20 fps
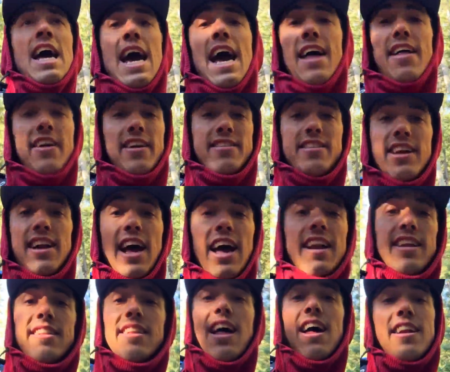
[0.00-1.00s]
and that's going to add
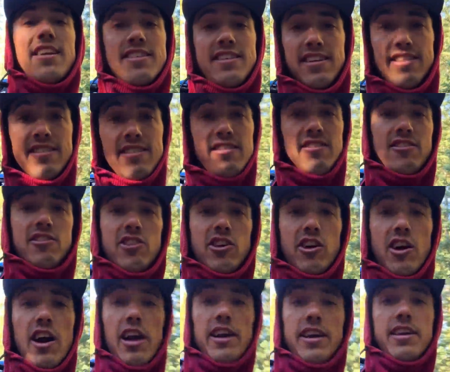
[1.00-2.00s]
a lot of distance to your
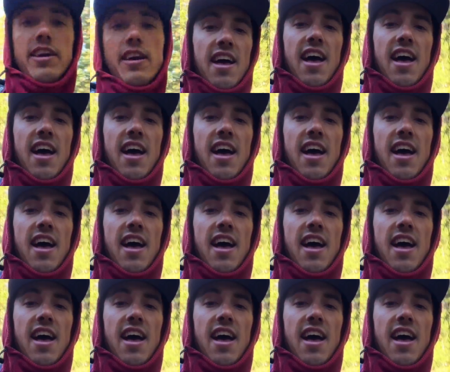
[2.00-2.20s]
hike.